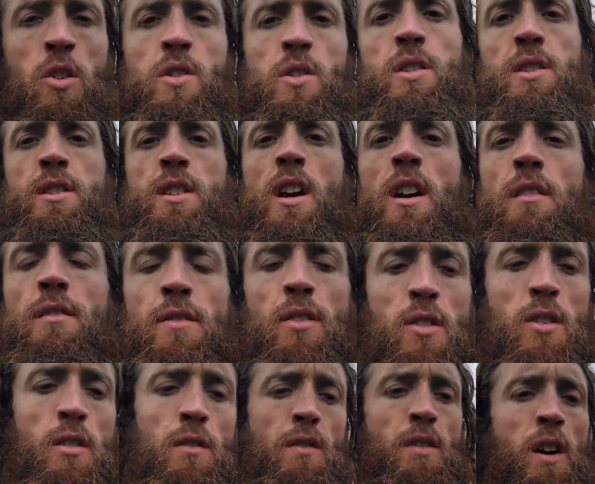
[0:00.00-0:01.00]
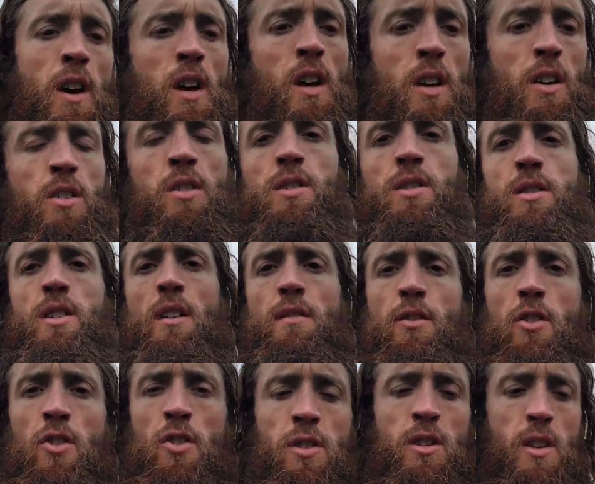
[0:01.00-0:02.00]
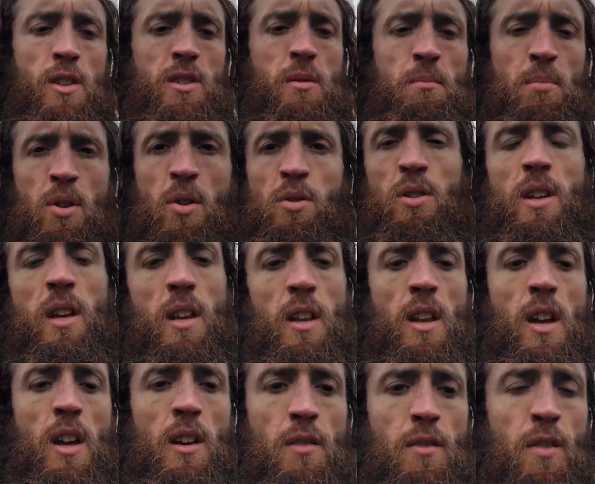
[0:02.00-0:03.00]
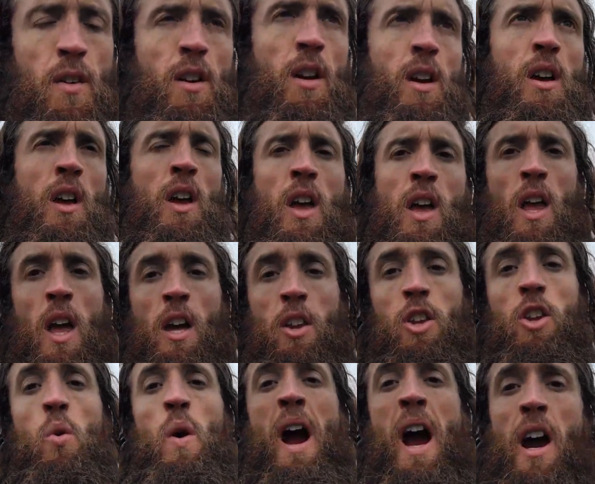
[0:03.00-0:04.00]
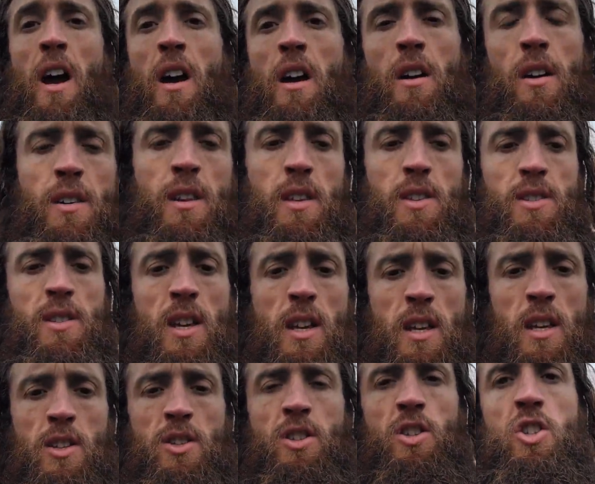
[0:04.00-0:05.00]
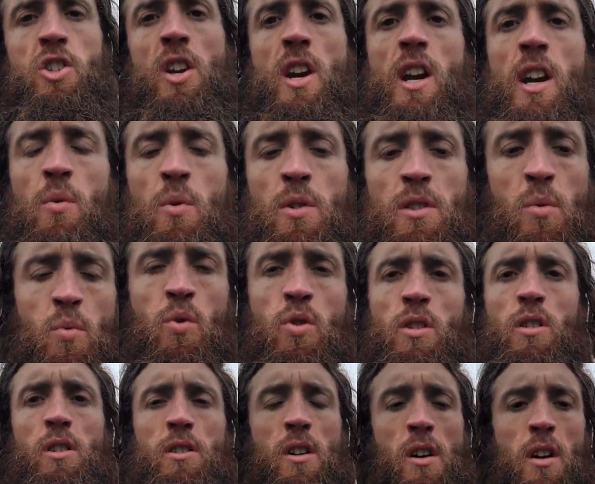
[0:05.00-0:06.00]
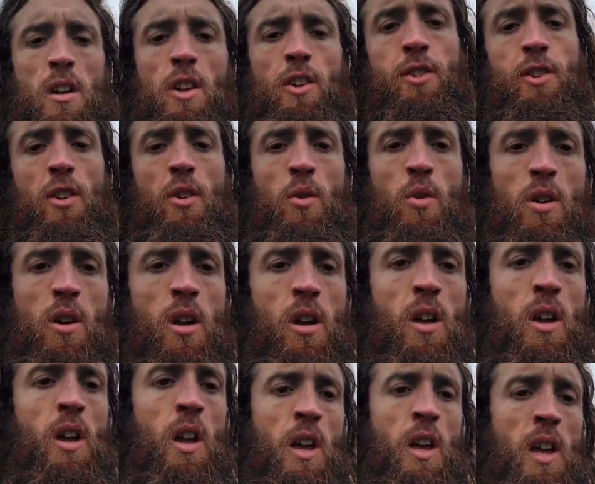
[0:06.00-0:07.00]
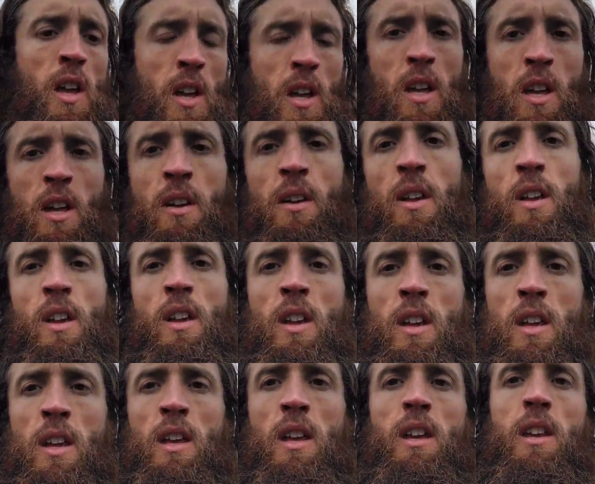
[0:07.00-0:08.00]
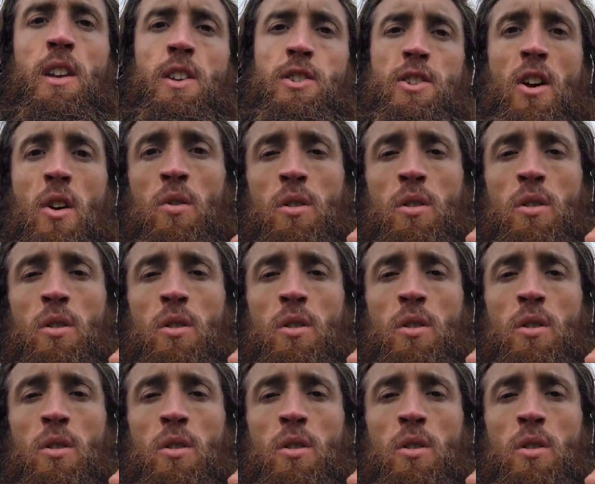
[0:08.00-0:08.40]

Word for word: You deserve love. You deserve goodness and beauty in life. And you are these things to share with the world also. It is